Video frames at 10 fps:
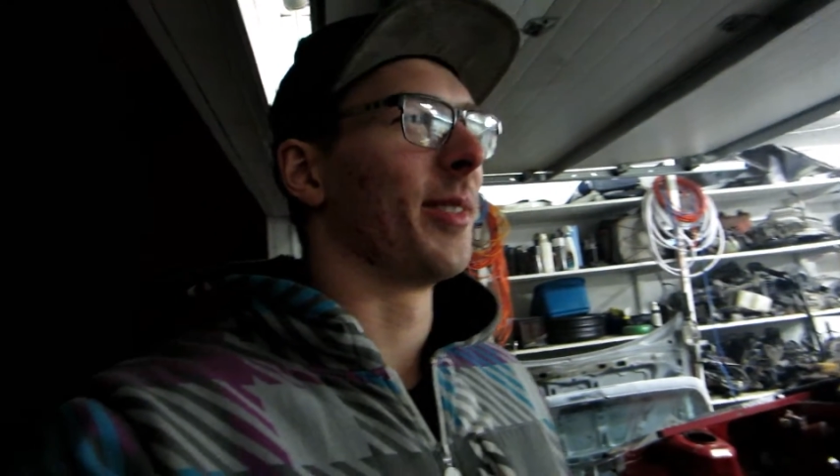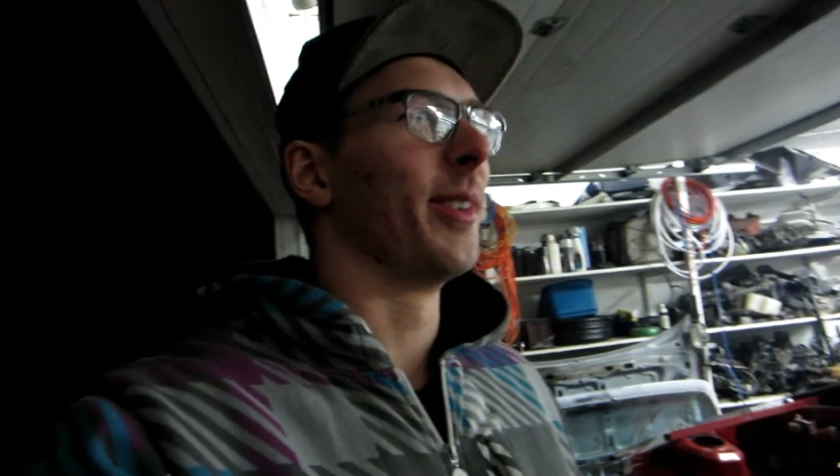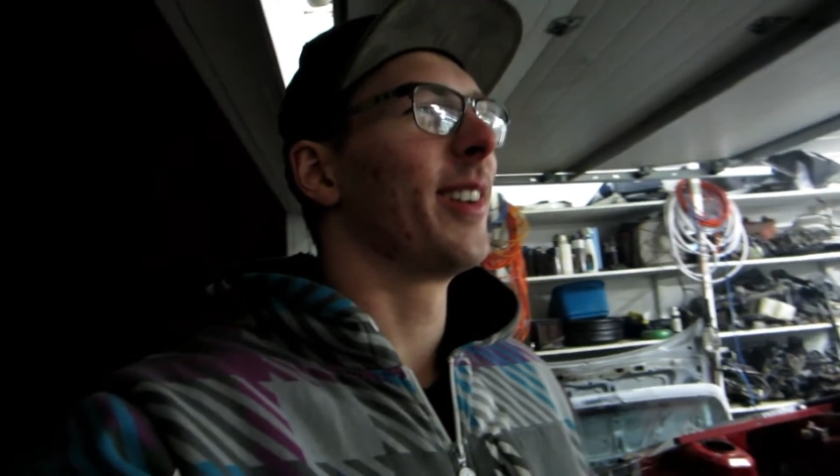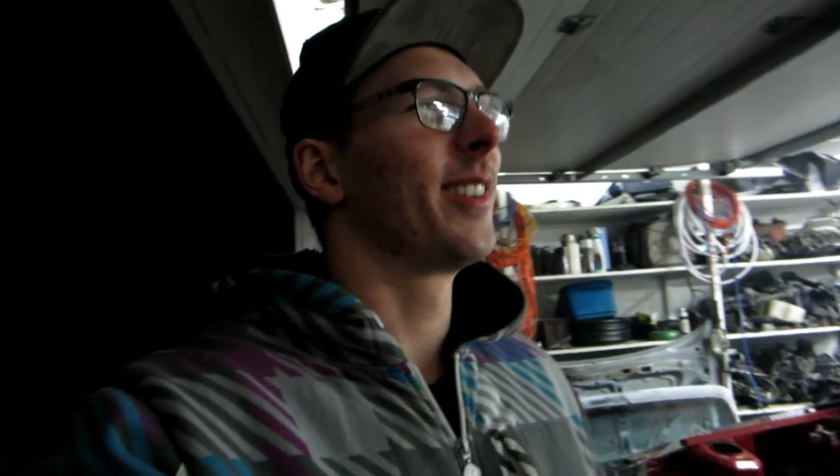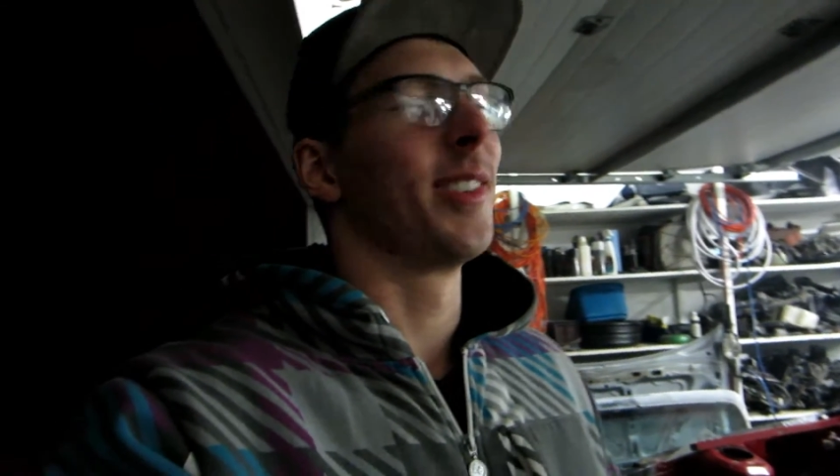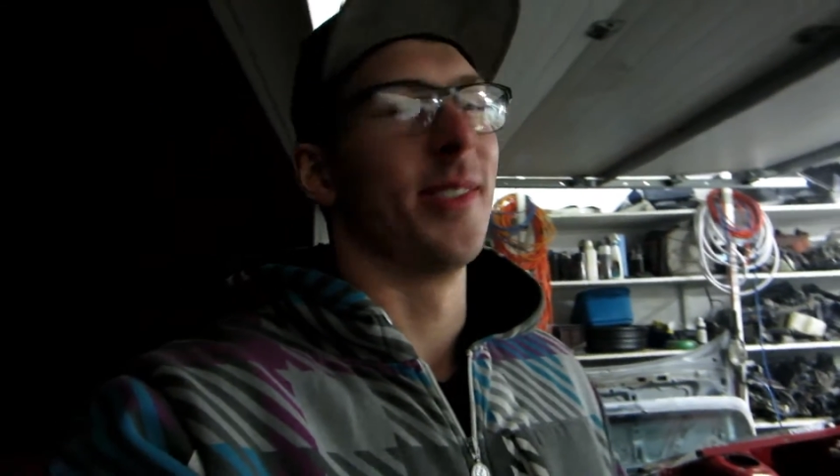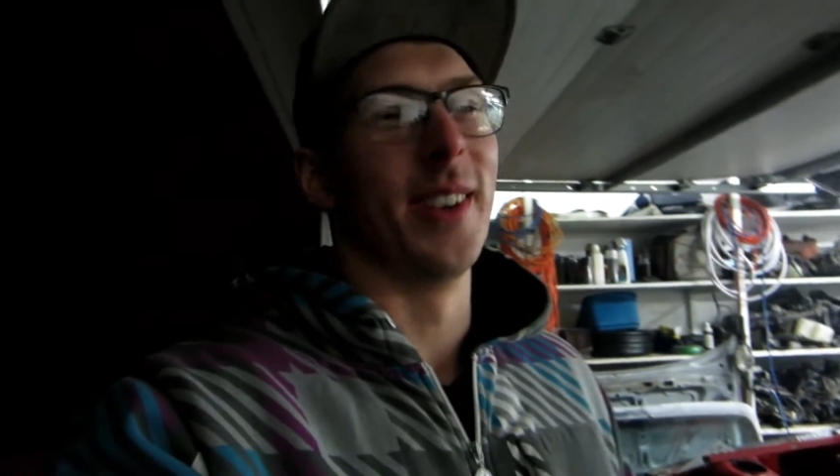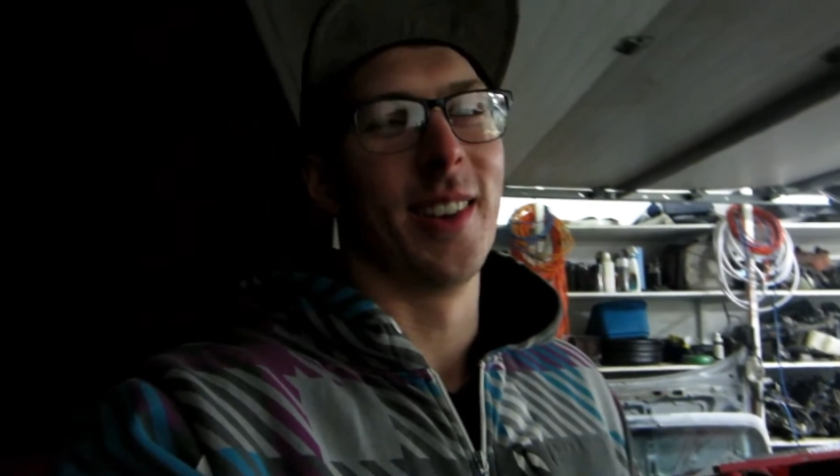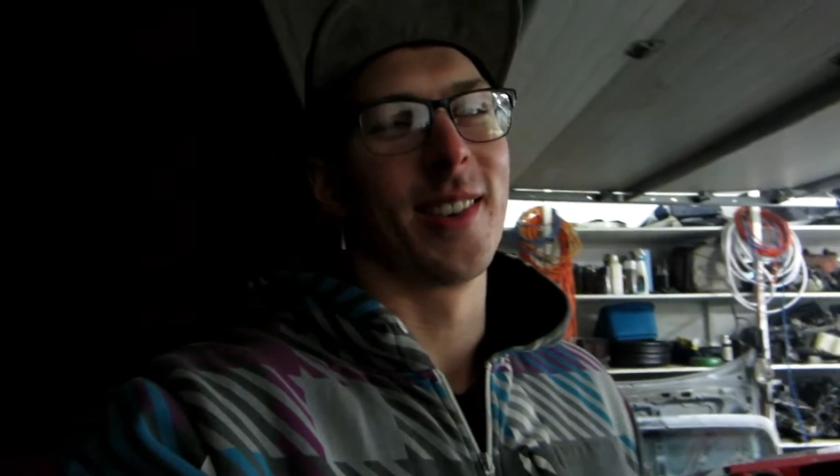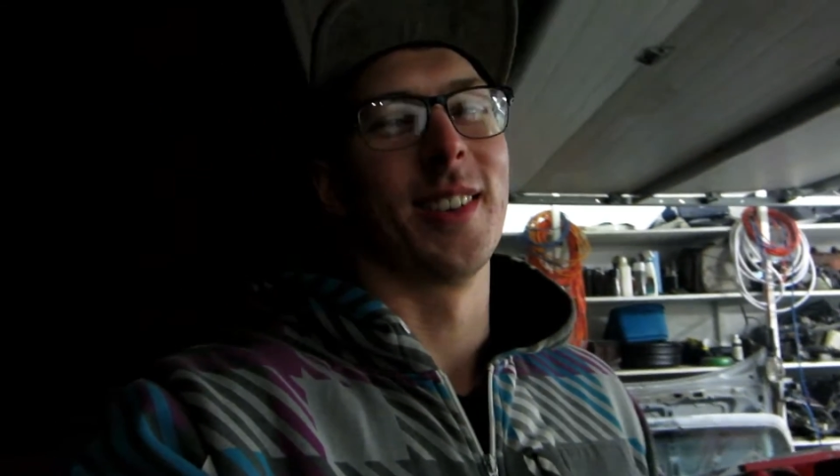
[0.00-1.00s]
we watch those
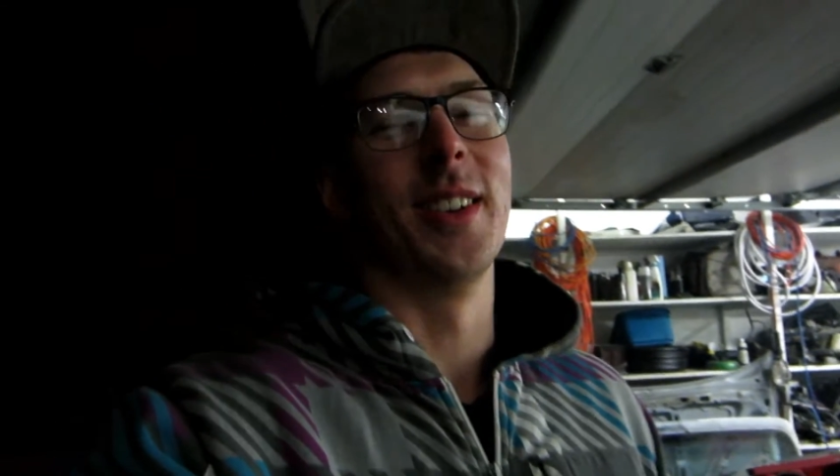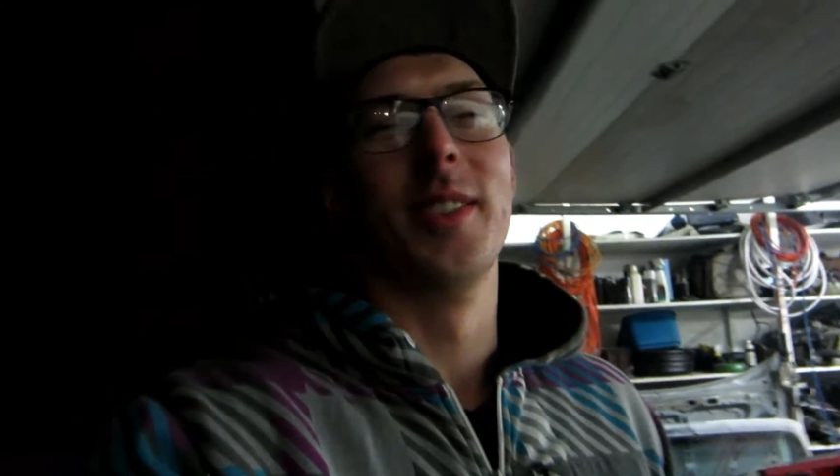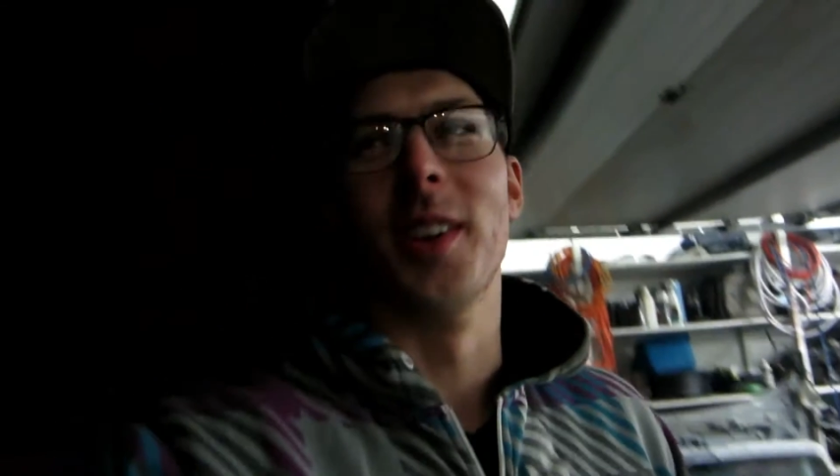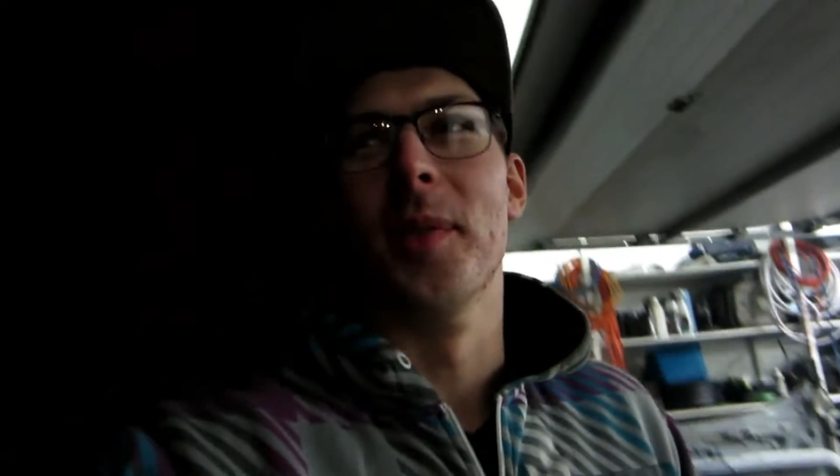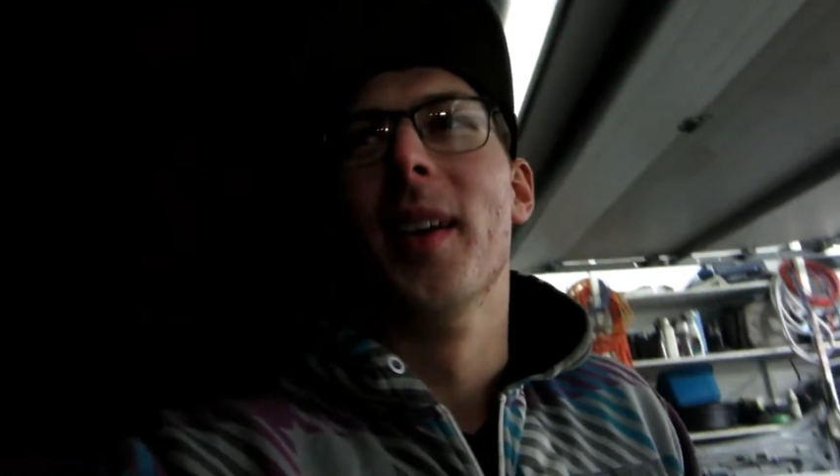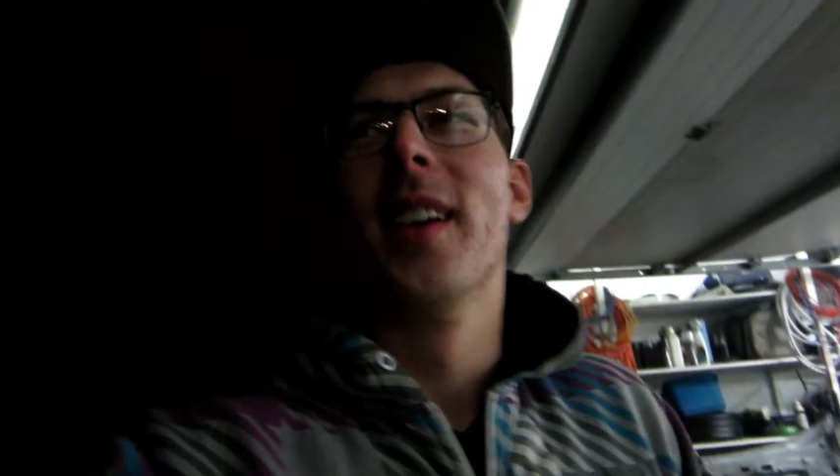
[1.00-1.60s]
videos on YouTube.